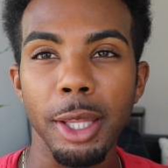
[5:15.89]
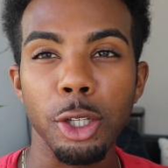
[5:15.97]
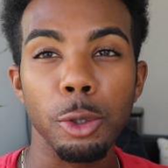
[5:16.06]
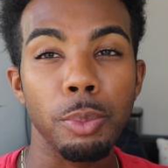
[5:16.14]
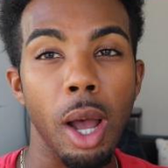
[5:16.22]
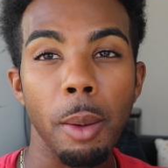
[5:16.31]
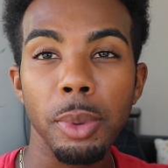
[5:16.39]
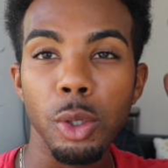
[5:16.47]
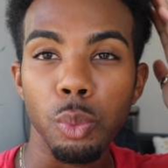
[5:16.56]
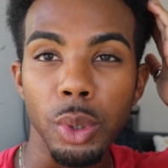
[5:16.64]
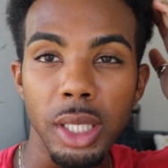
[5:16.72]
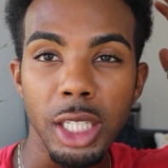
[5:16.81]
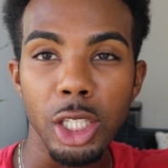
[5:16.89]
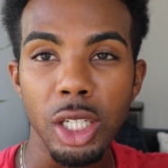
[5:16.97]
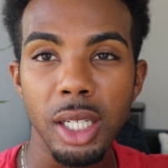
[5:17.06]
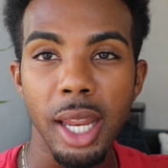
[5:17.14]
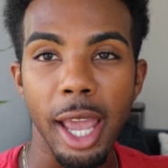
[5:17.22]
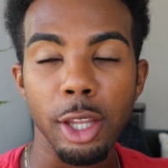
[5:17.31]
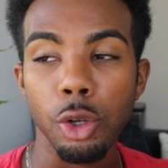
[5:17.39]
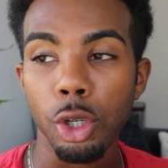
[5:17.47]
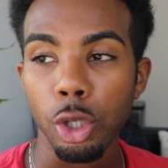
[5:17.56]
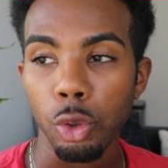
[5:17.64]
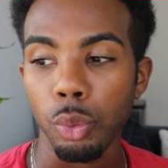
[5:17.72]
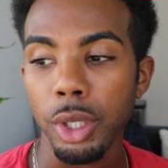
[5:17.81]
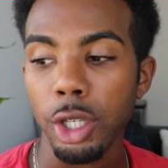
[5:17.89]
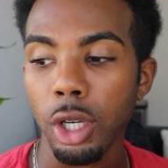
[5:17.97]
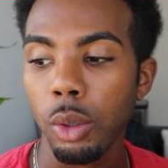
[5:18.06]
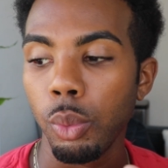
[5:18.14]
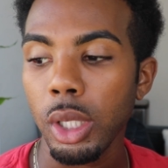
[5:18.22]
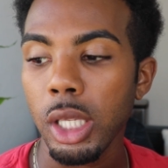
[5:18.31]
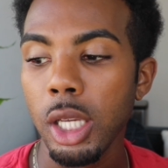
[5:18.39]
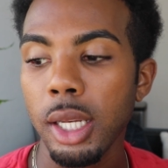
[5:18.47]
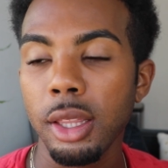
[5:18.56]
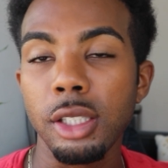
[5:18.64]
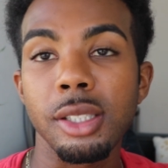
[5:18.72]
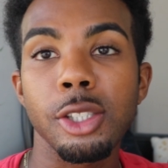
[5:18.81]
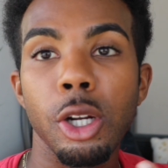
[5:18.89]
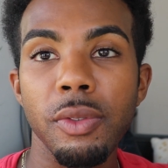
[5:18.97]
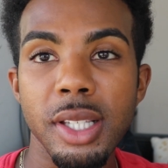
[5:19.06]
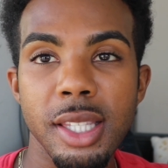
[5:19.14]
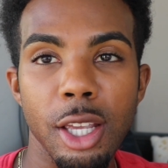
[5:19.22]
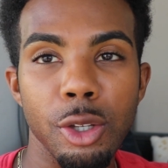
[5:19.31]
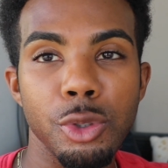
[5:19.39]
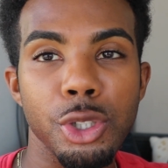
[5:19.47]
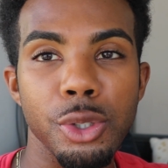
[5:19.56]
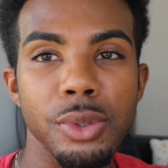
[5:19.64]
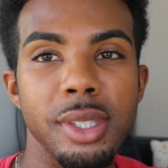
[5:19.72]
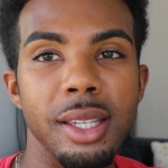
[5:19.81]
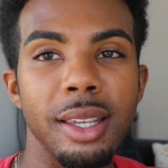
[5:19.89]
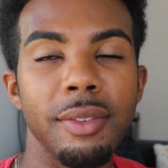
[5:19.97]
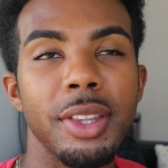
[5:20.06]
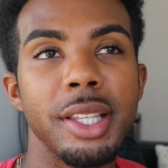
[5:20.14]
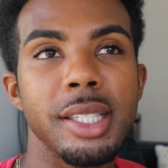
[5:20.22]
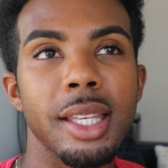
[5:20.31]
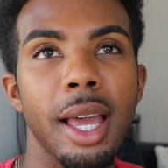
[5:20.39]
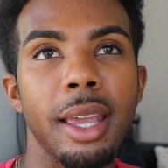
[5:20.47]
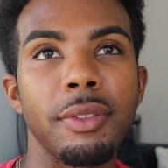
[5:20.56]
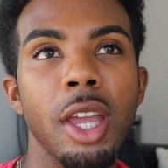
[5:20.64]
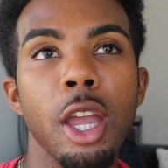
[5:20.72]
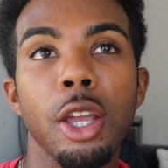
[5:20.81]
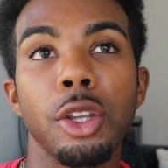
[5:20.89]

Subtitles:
Like, you're probably really good at your career and really good at the service that you choose to give in this life.